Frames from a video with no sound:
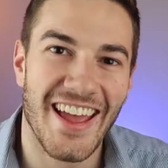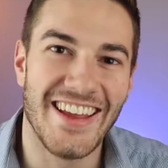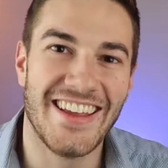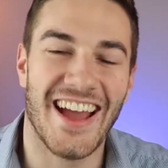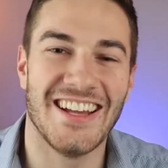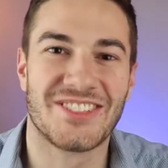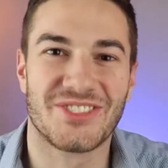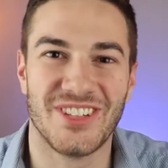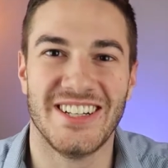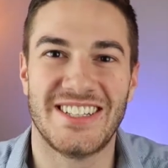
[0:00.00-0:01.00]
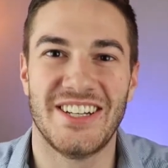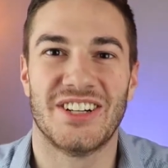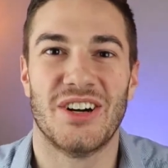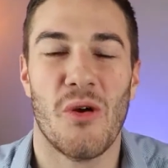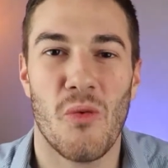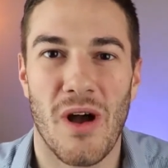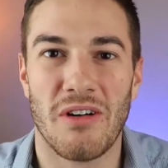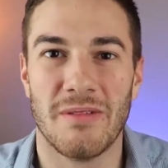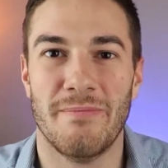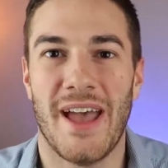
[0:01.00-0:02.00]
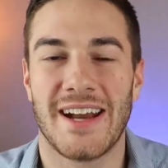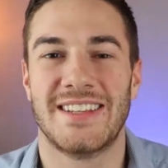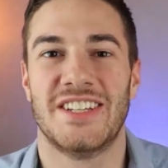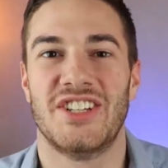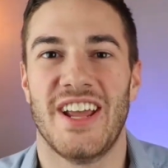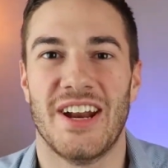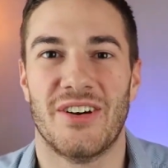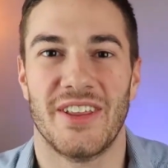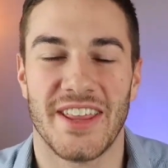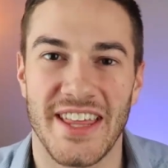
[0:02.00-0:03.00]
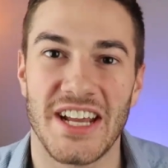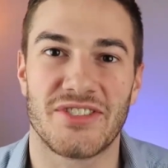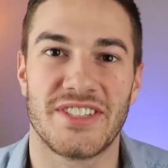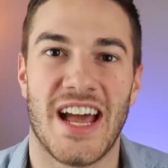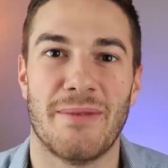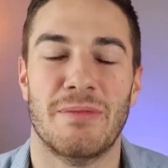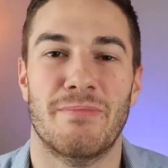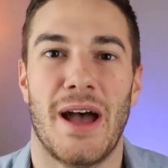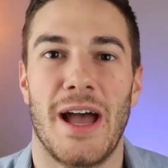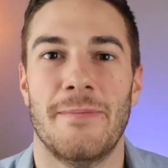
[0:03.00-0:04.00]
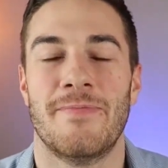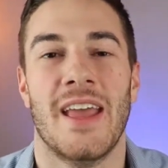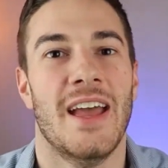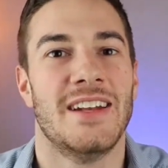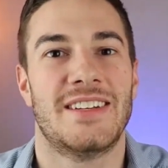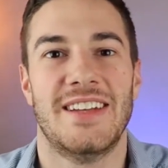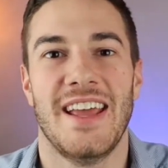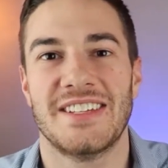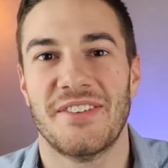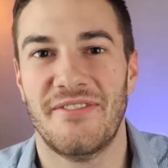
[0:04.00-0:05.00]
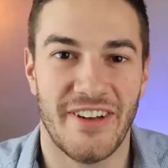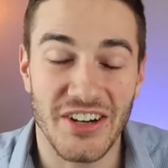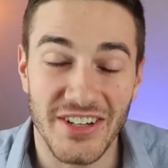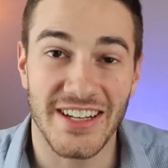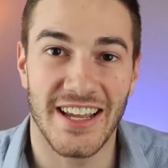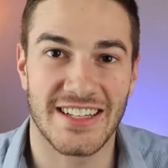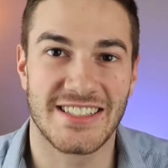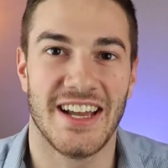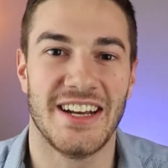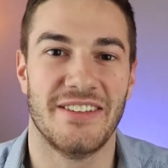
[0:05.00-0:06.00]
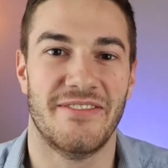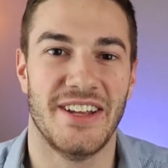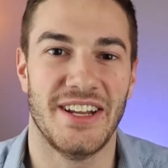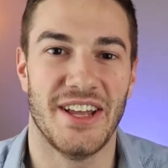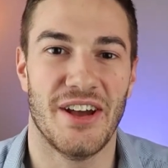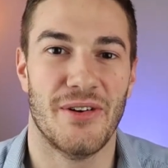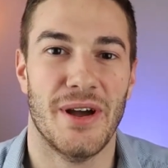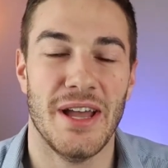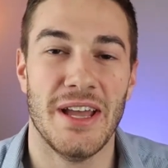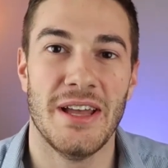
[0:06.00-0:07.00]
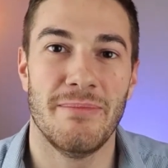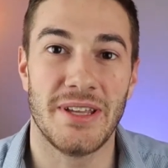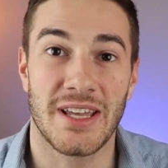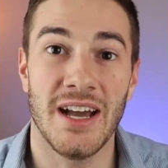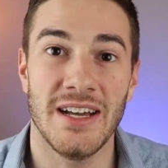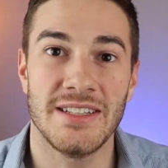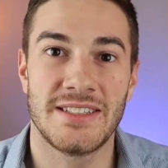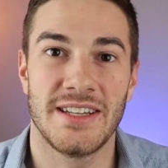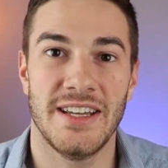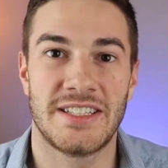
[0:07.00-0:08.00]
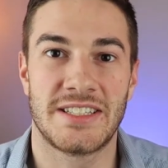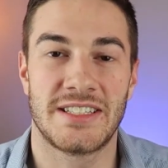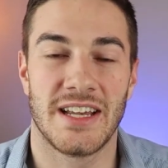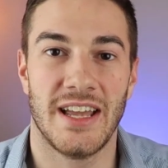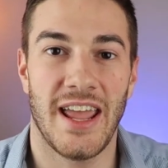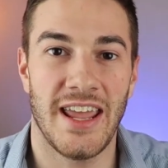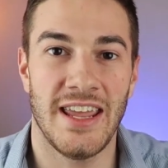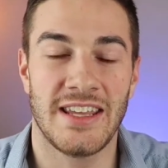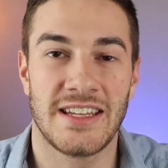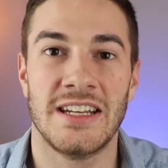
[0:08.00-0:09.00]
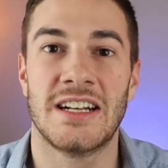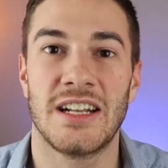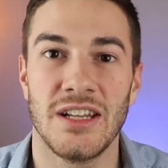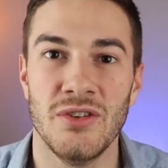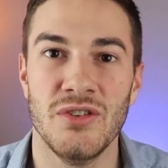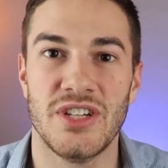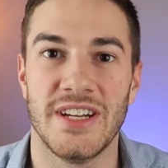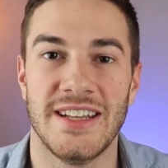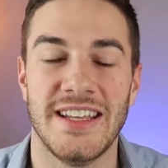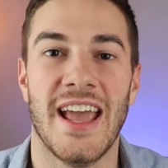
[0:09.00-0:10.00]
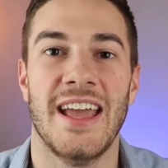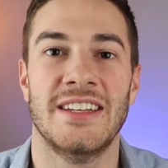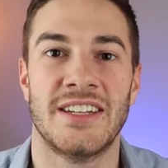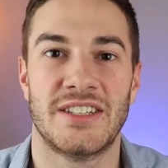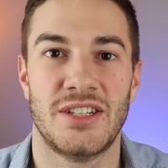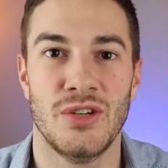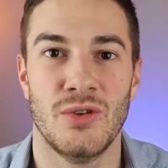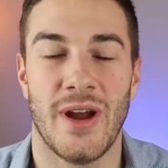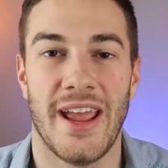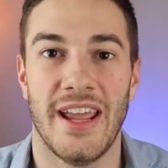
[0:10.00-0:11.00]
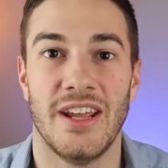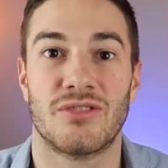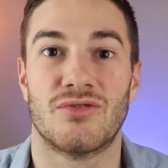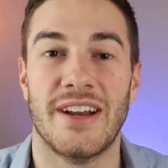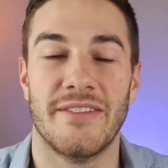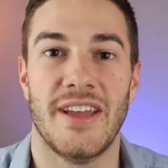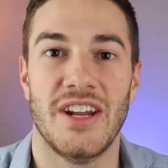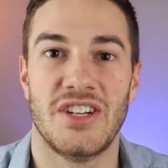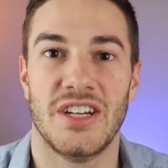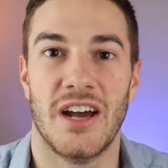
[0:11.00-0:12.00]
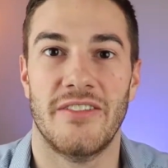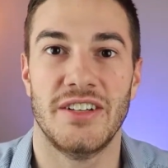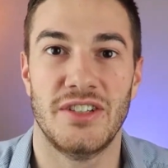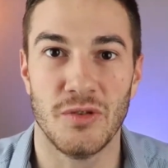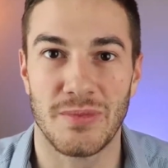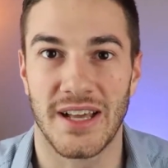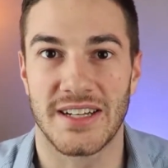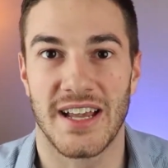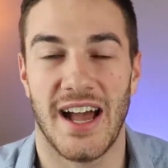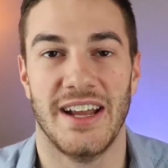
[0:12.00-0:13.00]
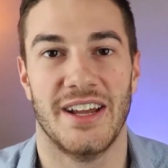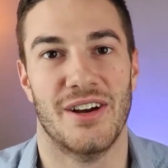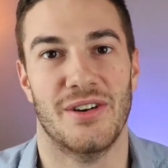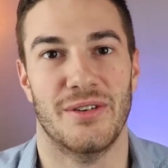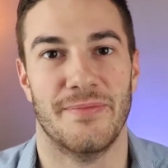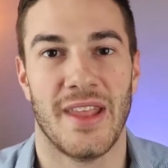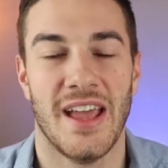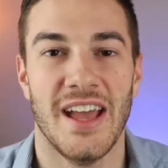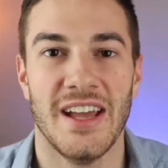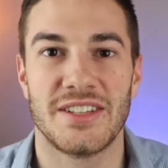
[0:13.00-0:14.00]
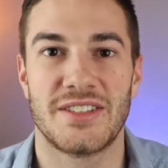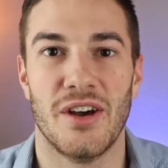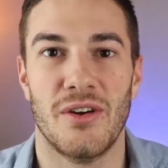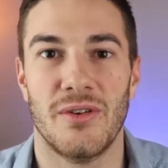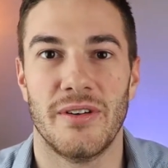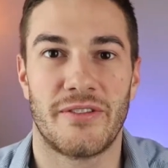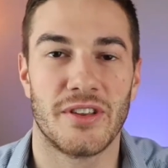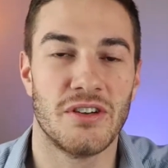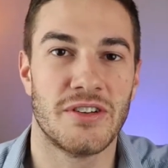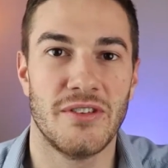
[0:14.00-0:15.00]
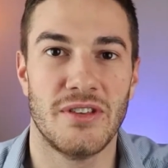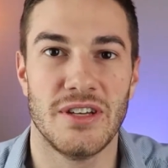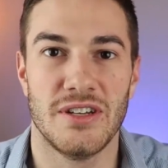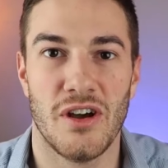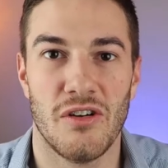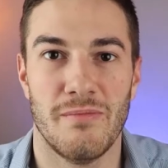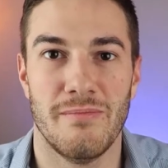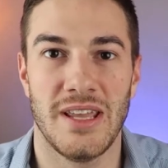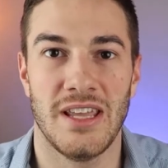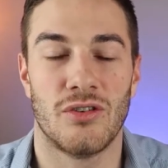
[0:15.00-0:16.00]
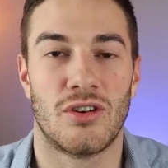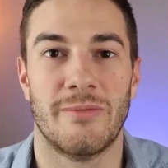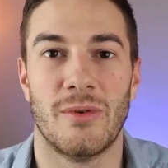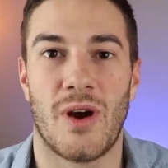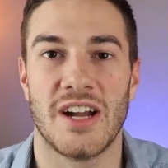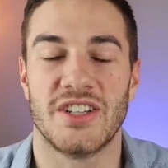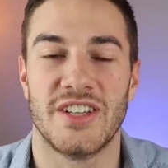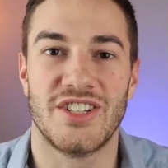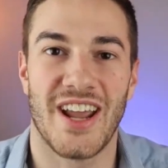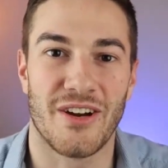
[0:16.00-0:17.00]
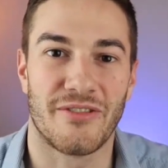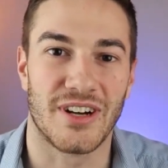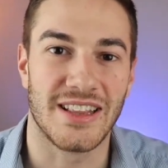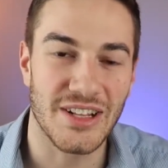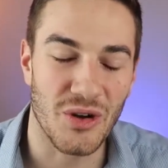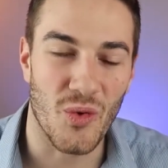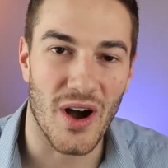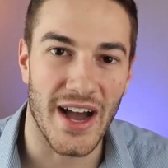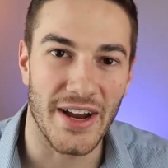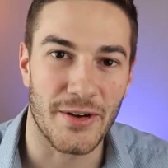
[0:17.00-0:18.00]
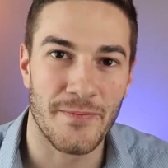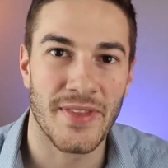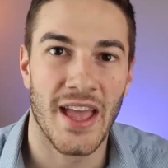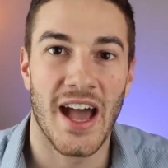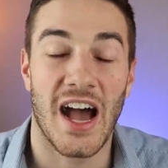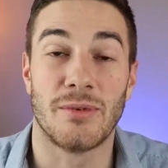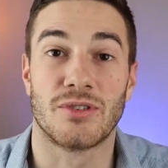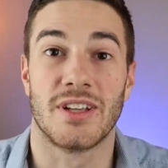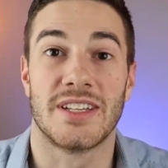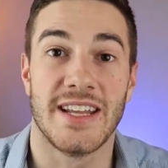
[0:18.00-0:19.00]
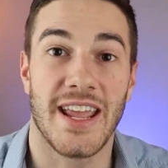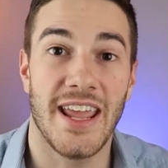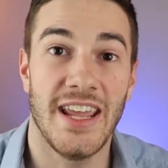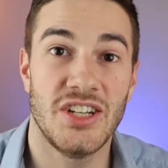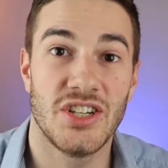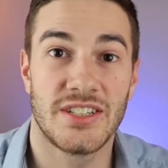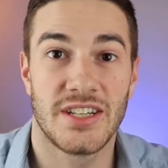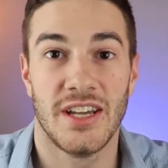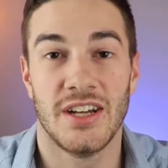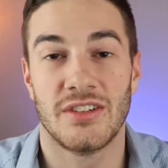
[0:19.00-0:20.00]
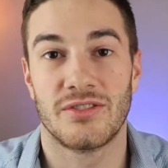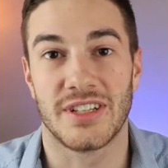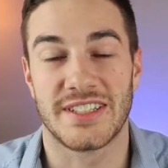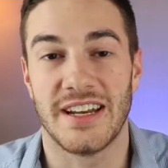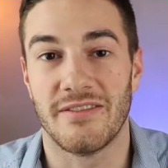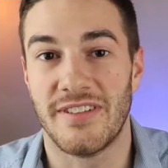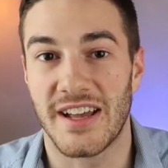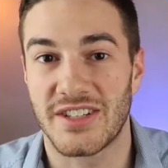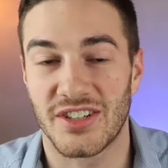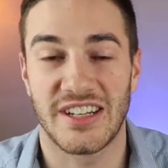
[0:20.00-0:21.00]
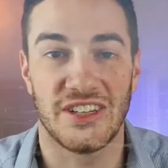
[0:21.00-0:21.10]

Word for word: Hey guys, Reese here. Welcome back to the channel. Thanks for stopping by. Today is a very exciting video because it's a conclusion, the end to a renovation of a duplex I own. So for those of you that know me or have been watching the channel for a little while, I'm a real estate agent, real estate investor